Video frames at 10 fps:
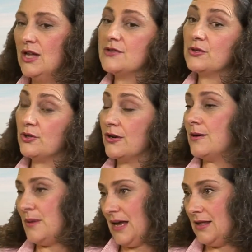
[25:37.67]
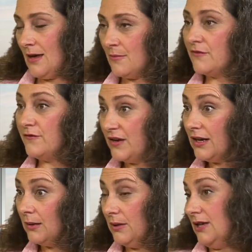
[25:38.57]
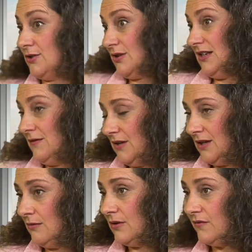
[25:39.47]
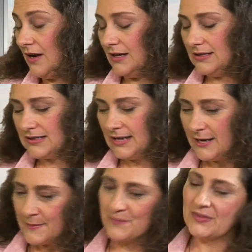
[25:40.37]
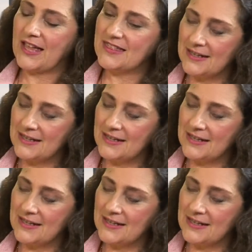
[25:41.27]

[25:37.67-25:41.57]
So you're going to pay them a fee because they're giving you advice. The